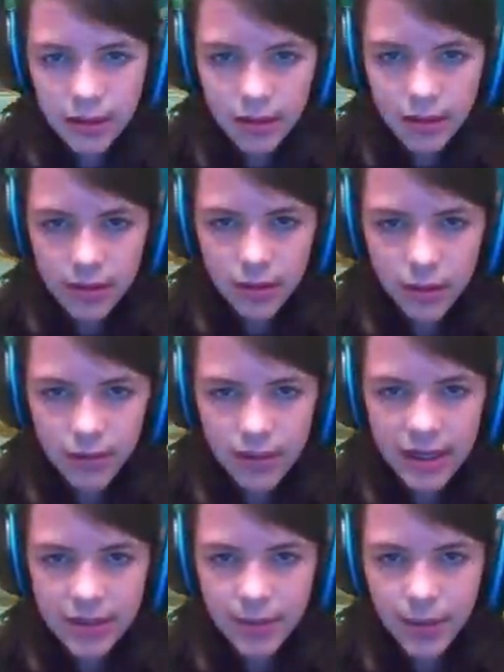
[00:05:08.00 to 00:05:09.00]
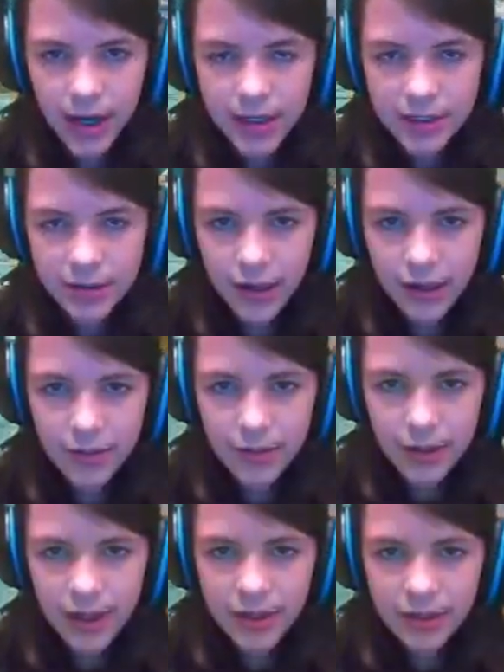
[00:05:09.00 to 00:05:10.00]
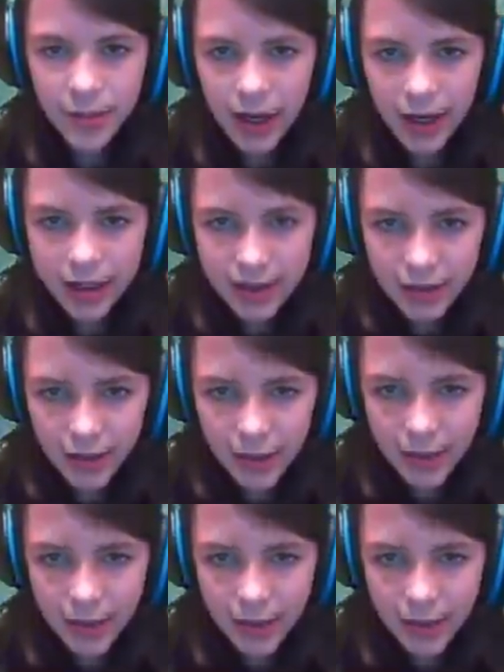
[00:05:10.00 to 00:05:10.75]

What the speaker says: Cool. We need to box you up. We need to box you up.